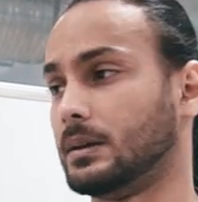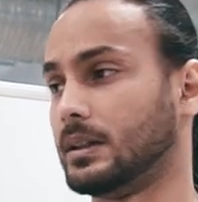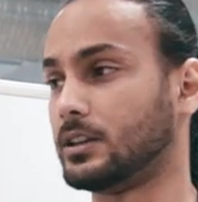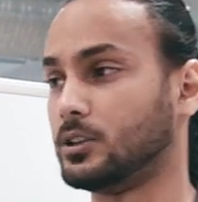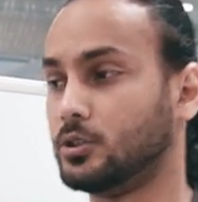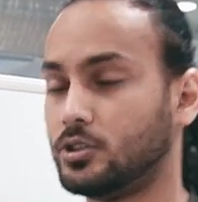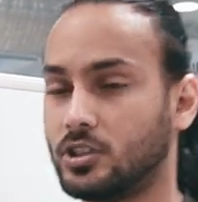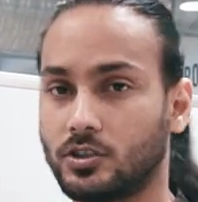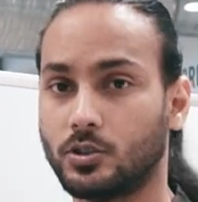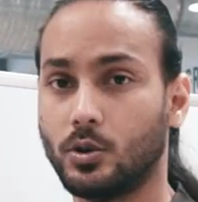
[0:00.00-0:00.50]
And then
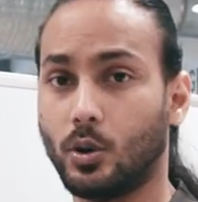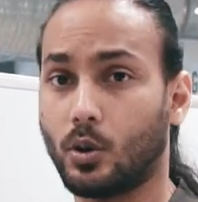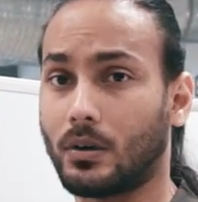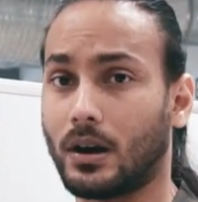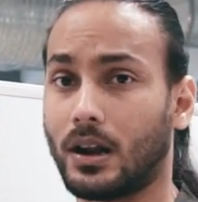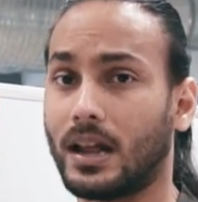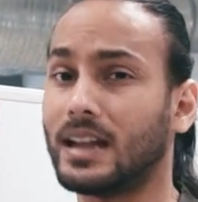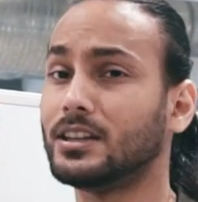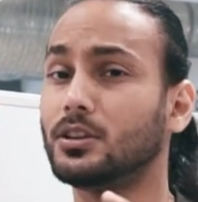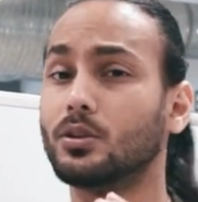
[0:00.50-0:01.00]
you just go
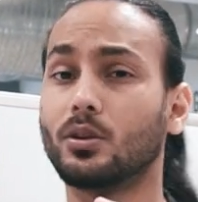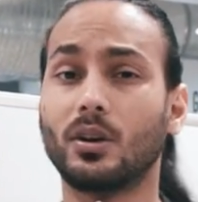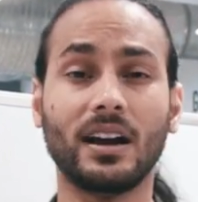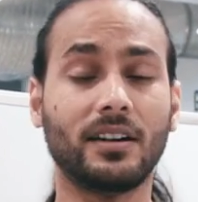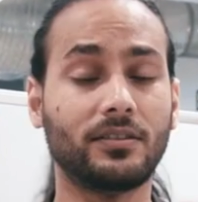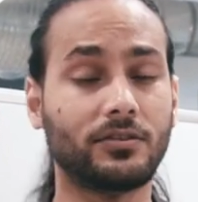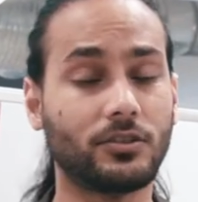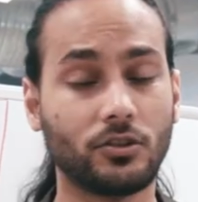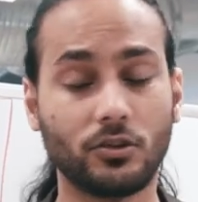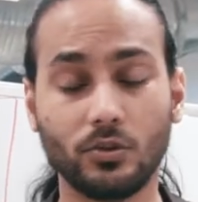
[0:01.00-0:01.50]
around, and you don't
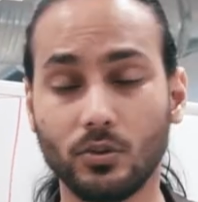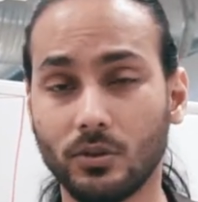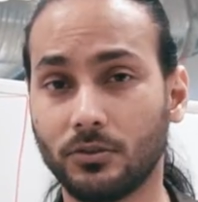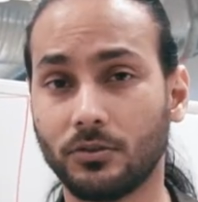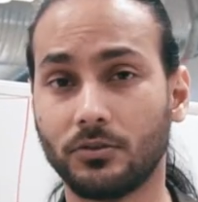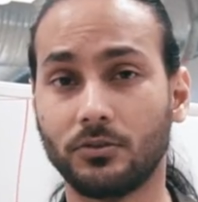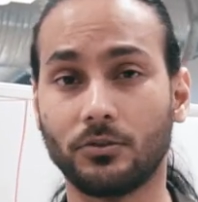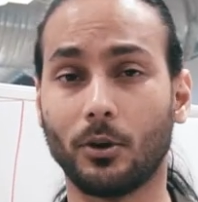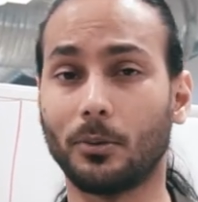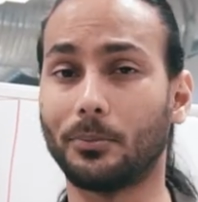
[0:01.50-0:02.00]
have to do a
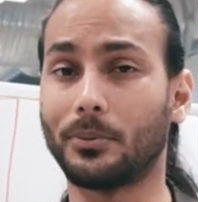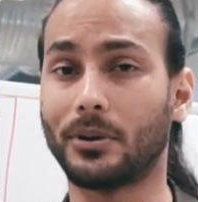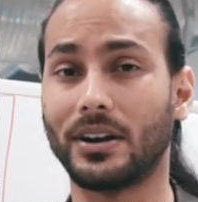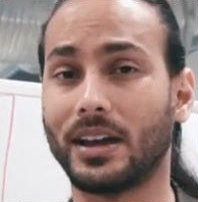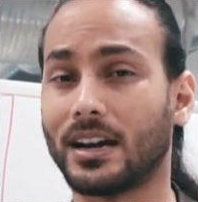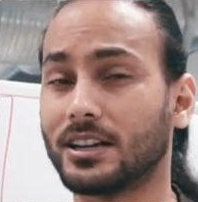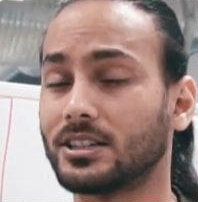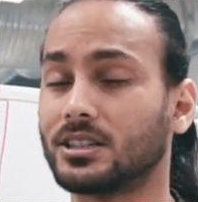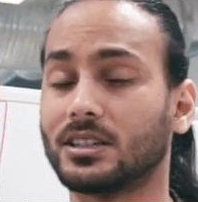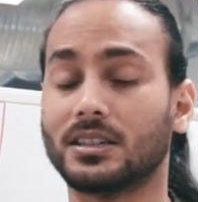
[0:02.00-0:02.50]
full
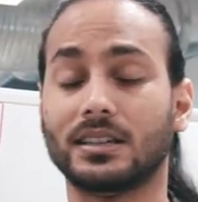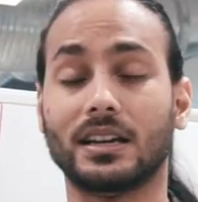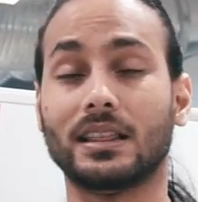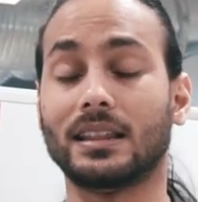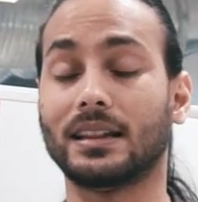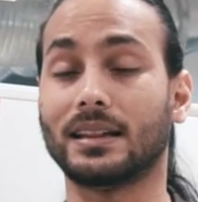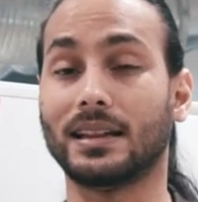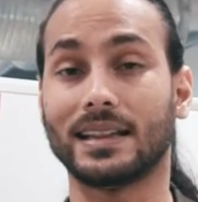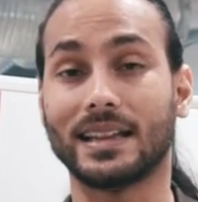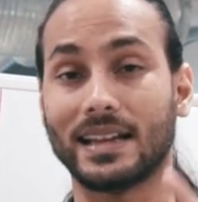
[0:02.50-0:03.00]
production,
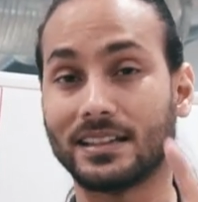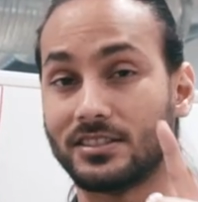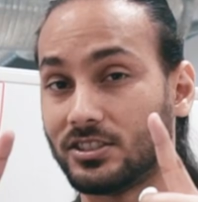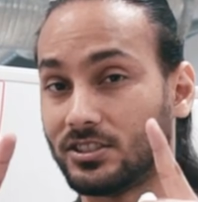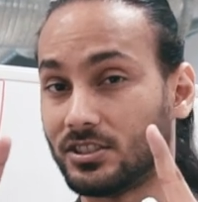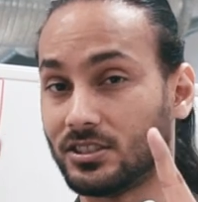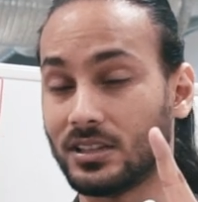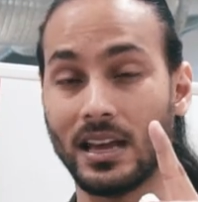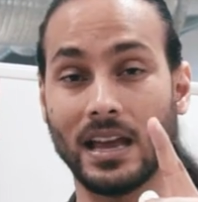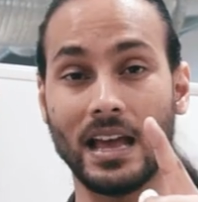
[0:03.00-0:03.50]
nothing like that,
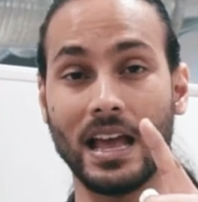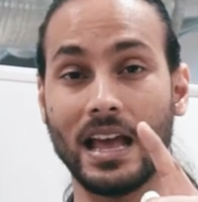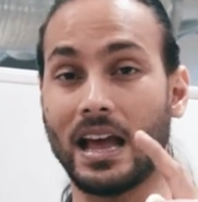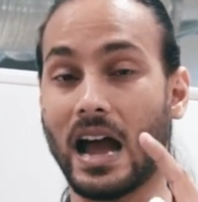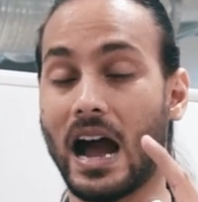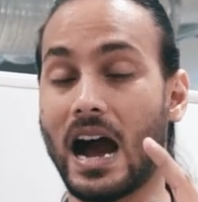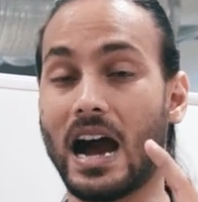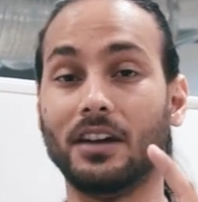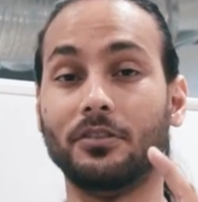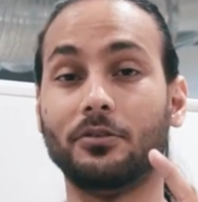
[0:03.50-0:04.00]
just
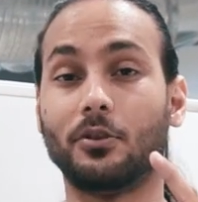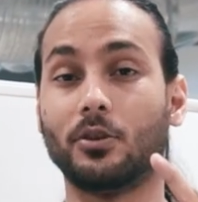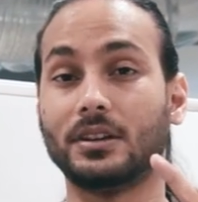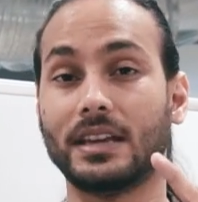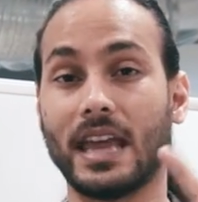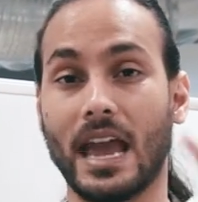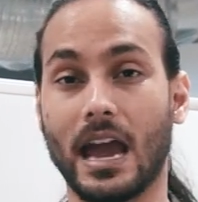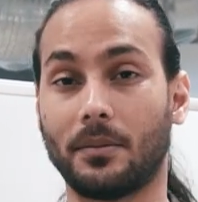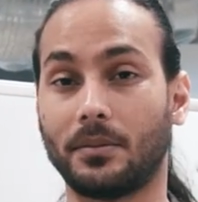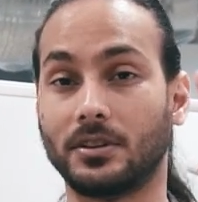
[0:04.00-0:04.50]
iPhone
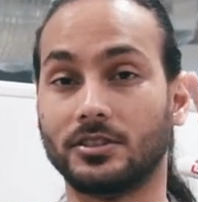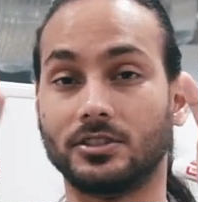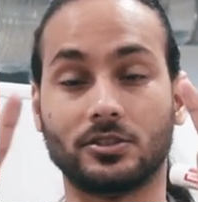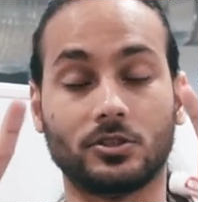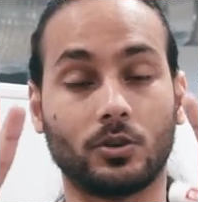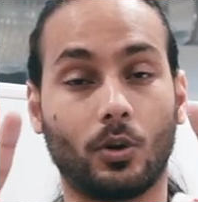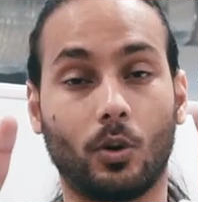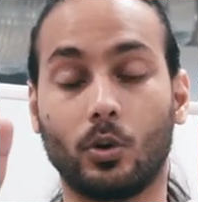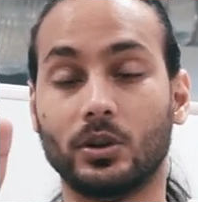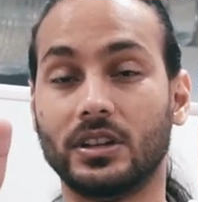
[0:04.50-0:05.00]
camera,
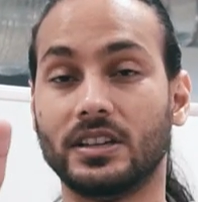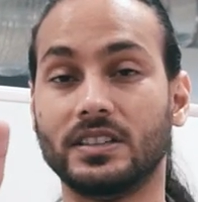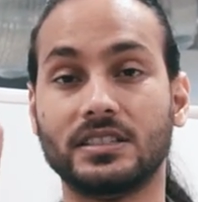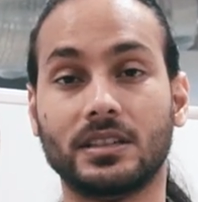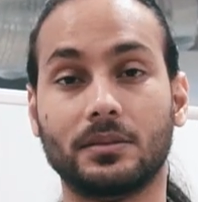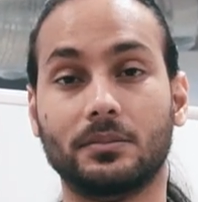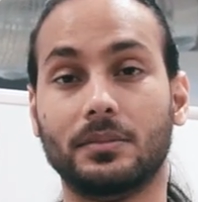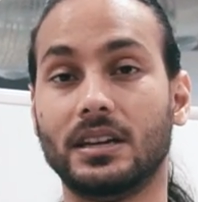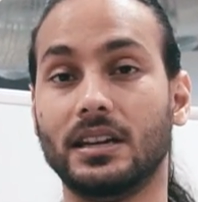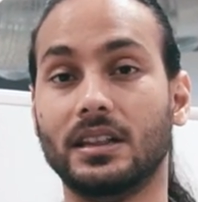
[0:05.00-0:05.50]
just holding
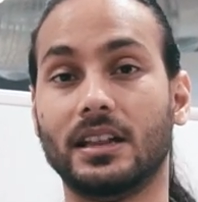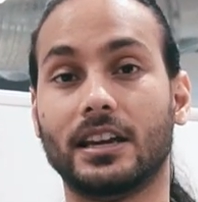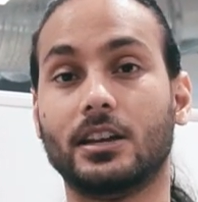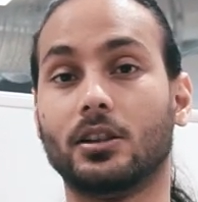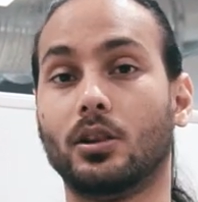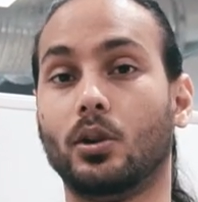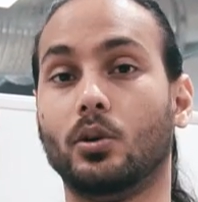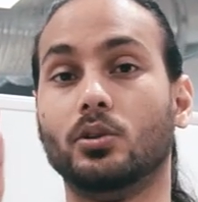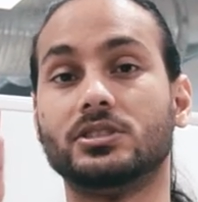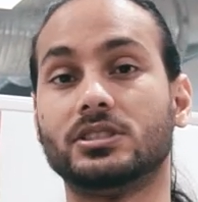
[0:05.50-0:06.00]
somebody like
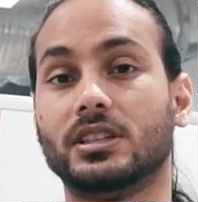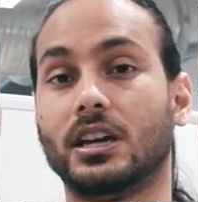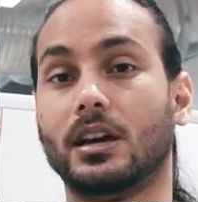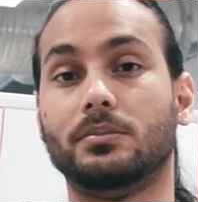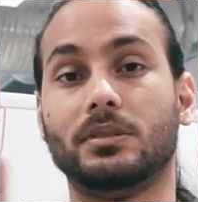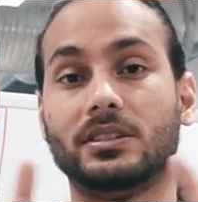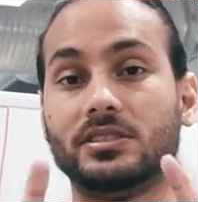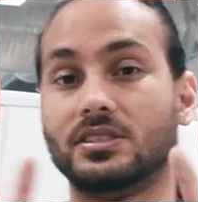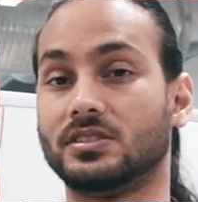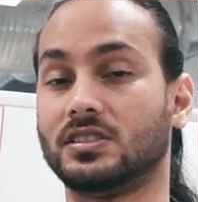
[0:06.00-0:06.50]
close
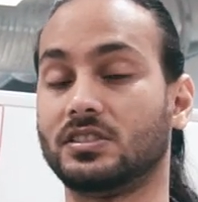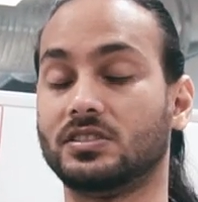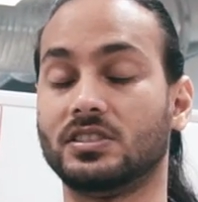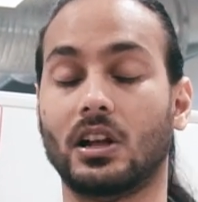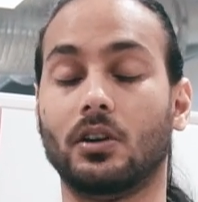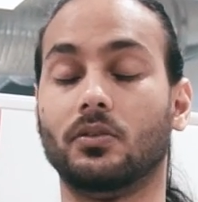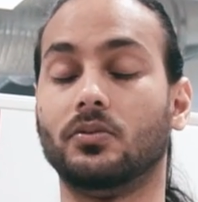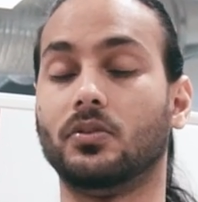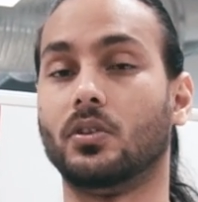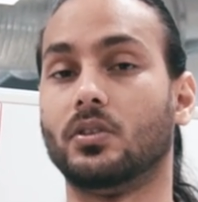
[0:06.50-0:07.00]
up, like just a
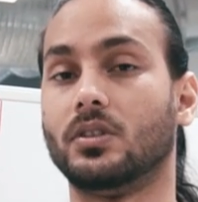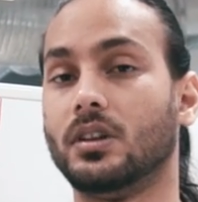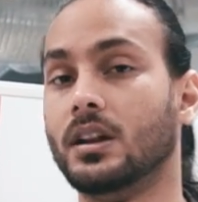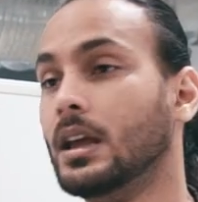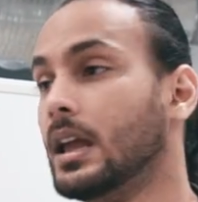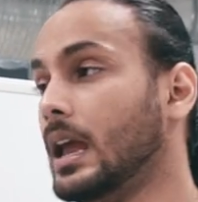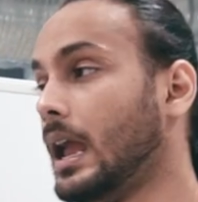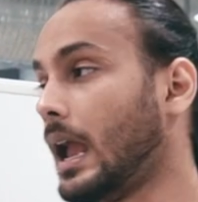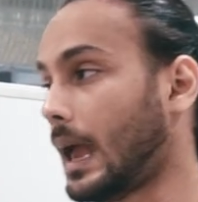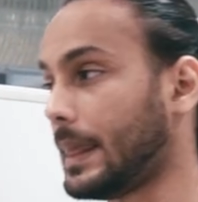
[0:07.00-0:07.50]
cell phone,
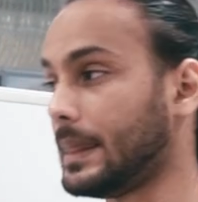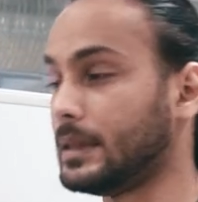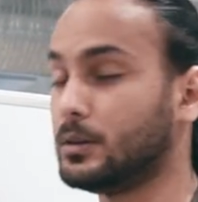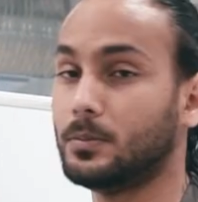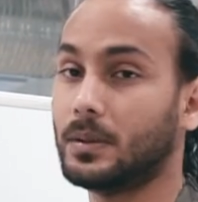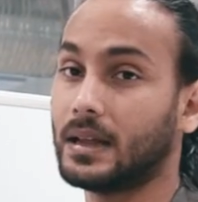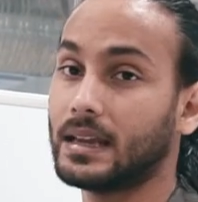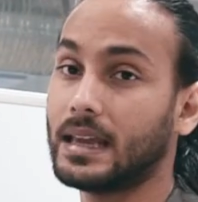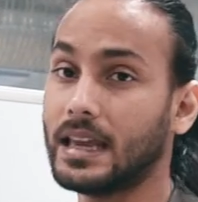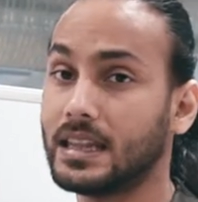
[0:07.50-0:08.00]
and then you'd
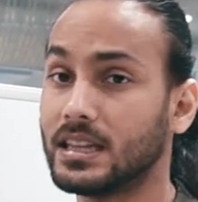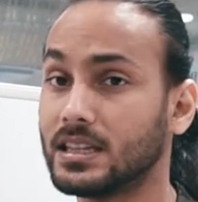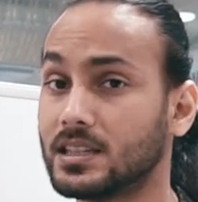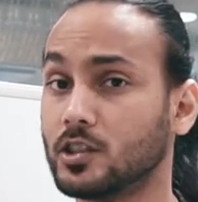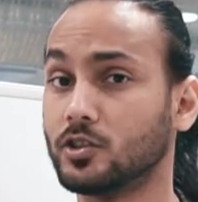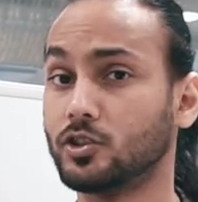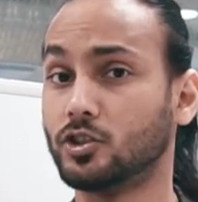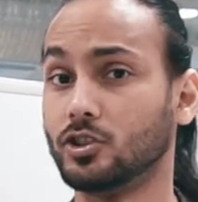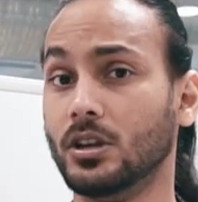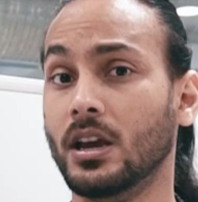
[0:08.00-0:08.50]
be like, hey, this
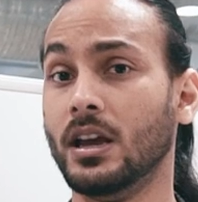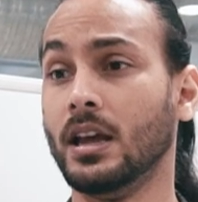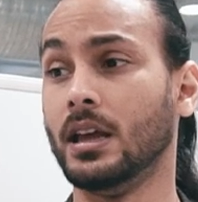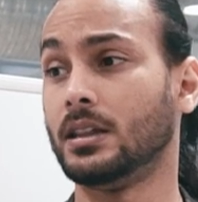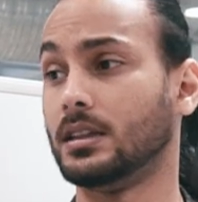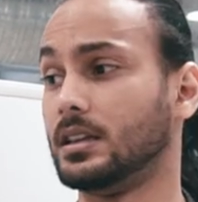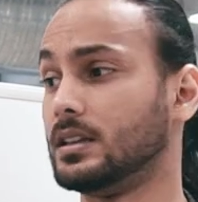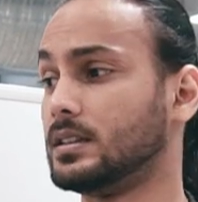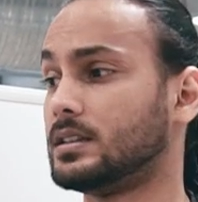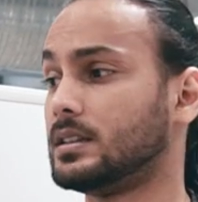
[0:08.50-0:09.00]
is,
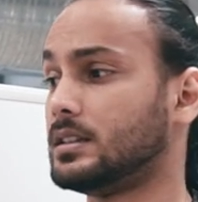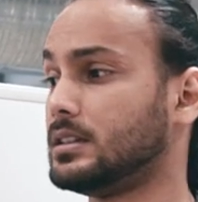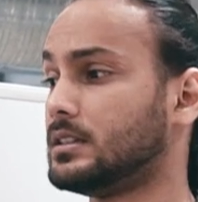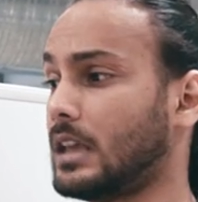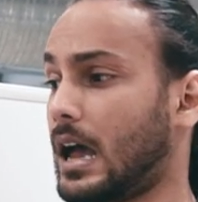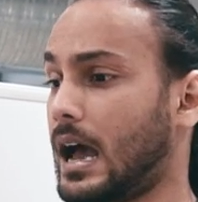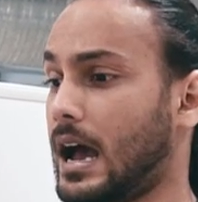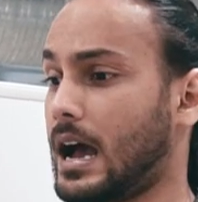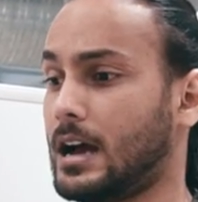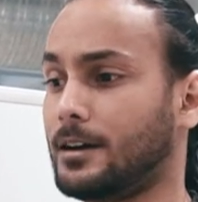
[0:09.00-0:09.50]
this is,
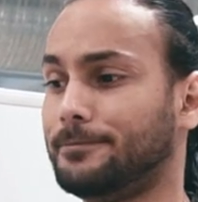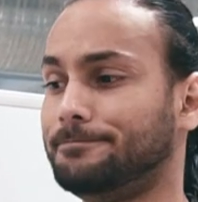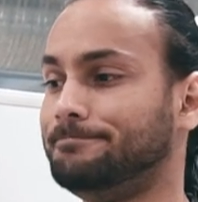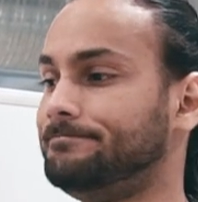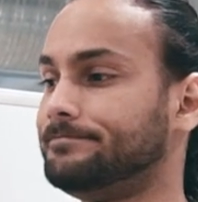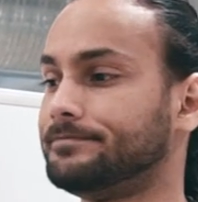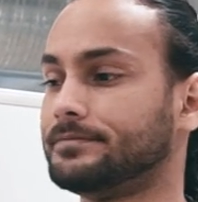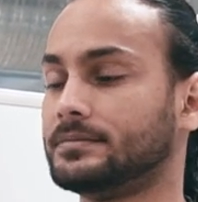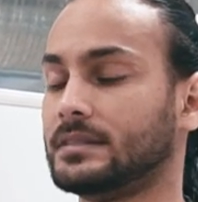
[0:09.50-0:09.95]
um,